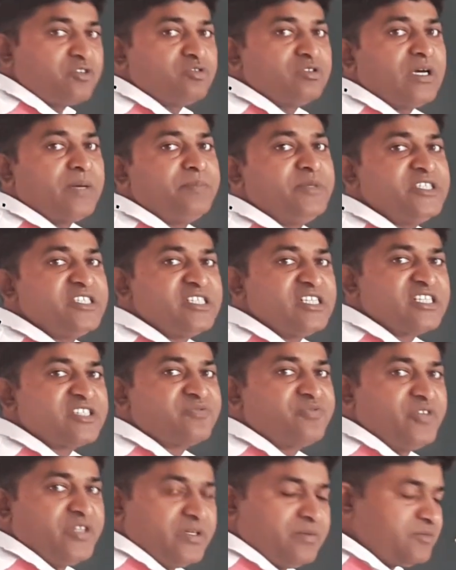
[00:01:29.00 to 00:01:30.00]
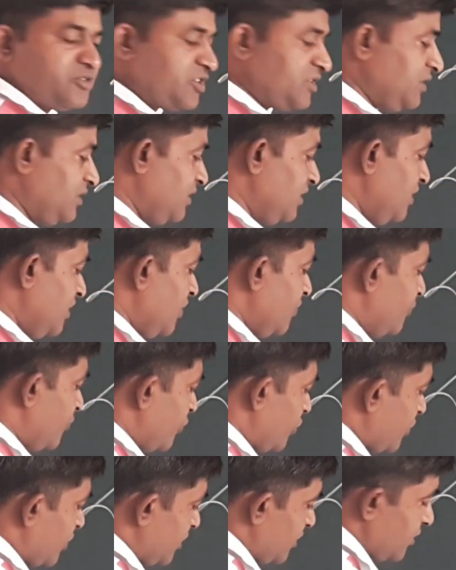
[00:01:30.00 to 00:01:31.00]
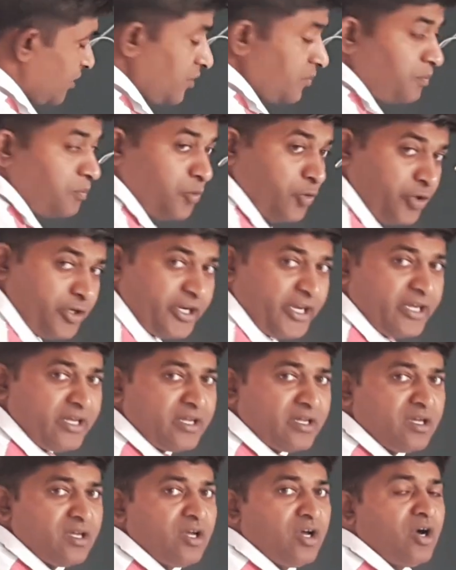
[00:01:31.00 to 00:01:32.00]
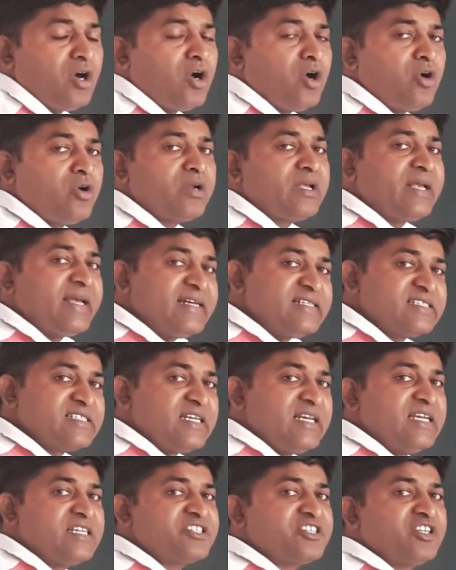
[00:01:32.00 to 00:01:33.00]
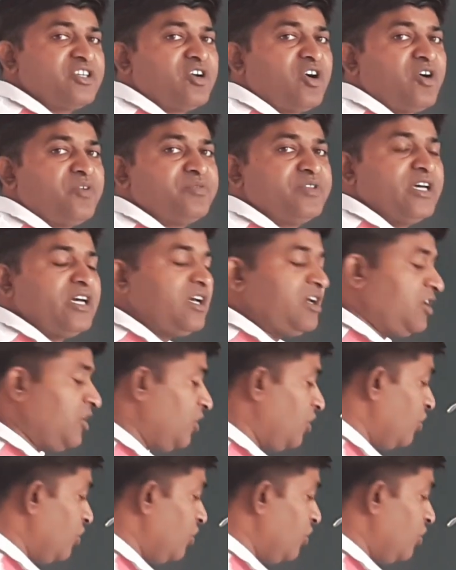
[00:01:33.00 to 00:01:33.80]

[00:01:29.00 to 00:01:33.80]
to the business firms for putting or cancellation of the